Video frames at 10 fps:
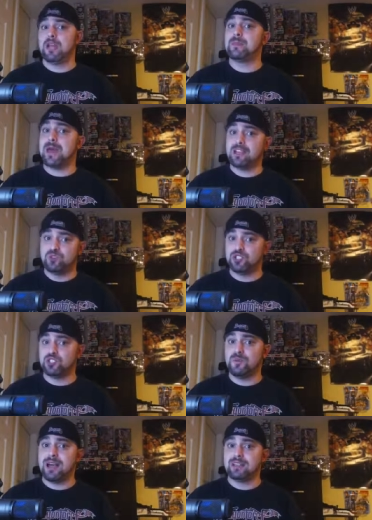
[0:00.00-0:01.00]
And that is what
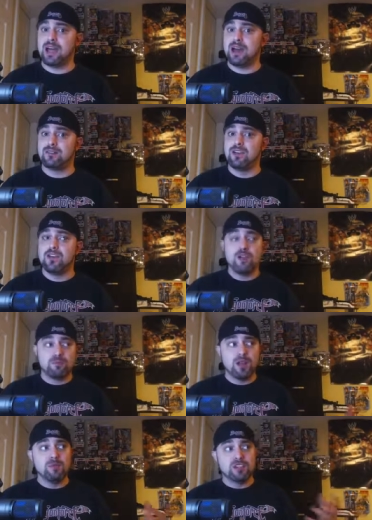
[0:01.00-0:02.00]
SmackDown
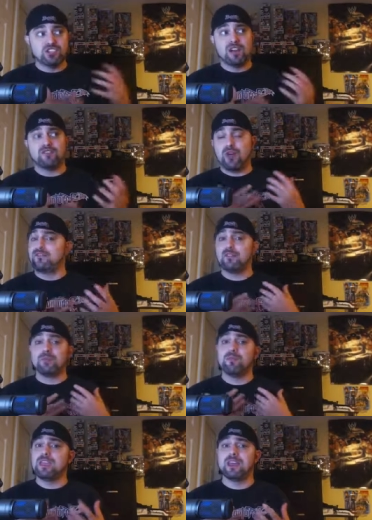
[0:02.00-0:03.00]
pretty much said right
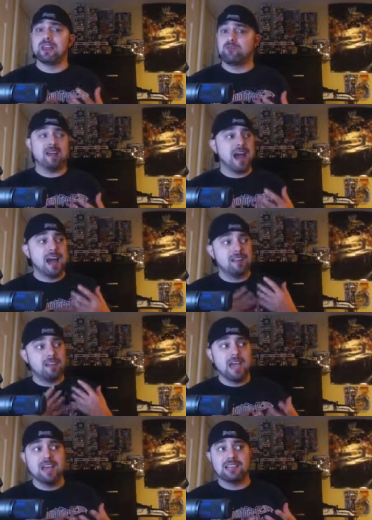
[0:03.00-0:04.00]
from the beginning, right out of the
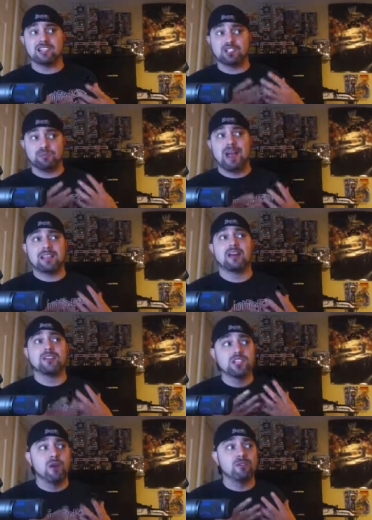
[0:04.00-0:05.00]
gate, that SmackDown
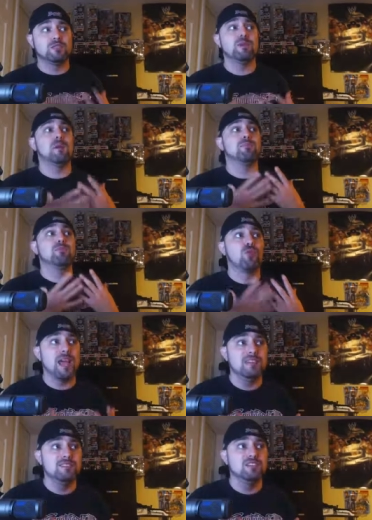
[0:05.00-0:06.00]
is going to be a
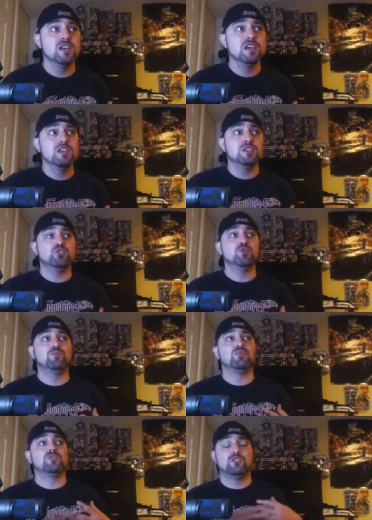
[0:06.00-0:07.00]
brand to,
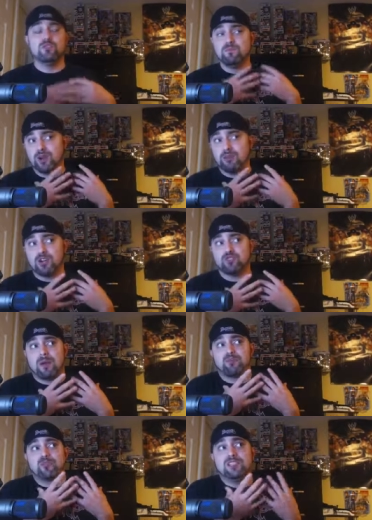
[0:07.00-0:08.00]
pr to pretty much
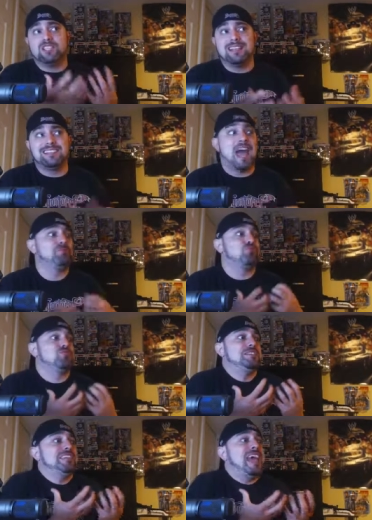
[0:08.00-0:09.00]
represent and
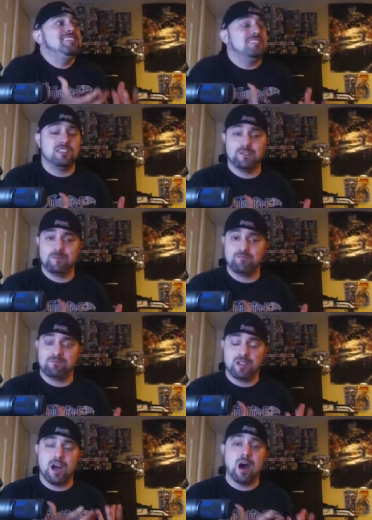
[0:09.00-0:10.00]
present
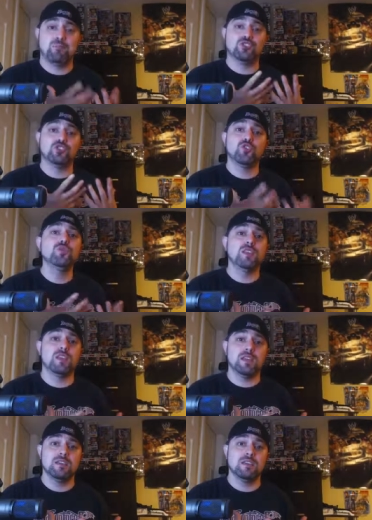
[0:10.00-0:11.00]

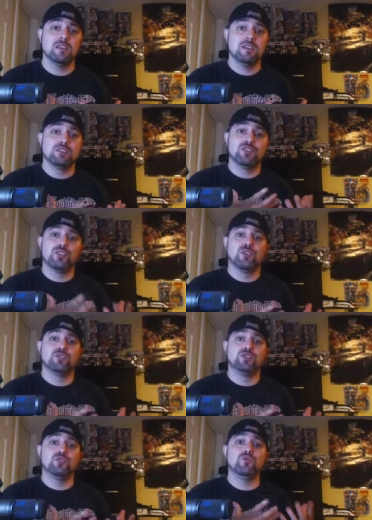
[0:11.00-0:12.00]
opportunity to
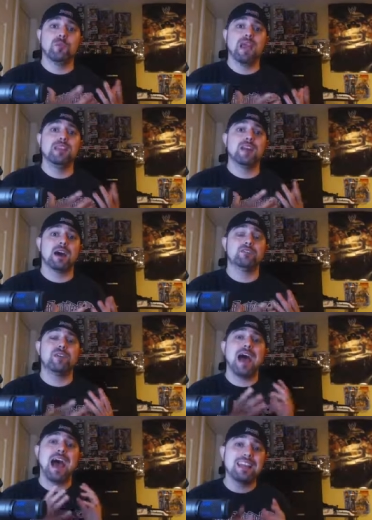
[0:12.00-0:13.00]
those who might not have
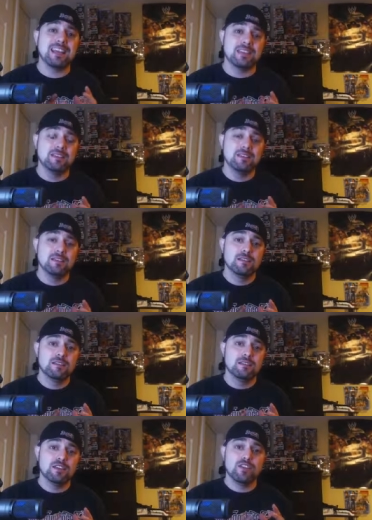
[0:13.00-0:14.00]
had it
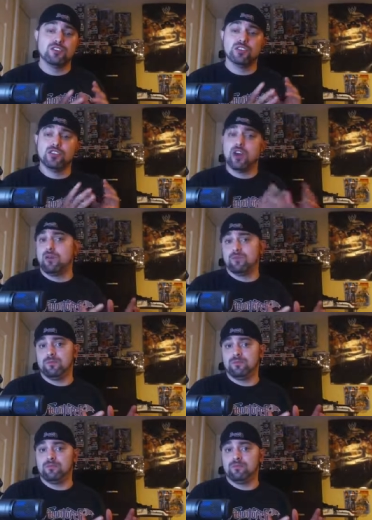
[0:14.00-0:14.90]
years ago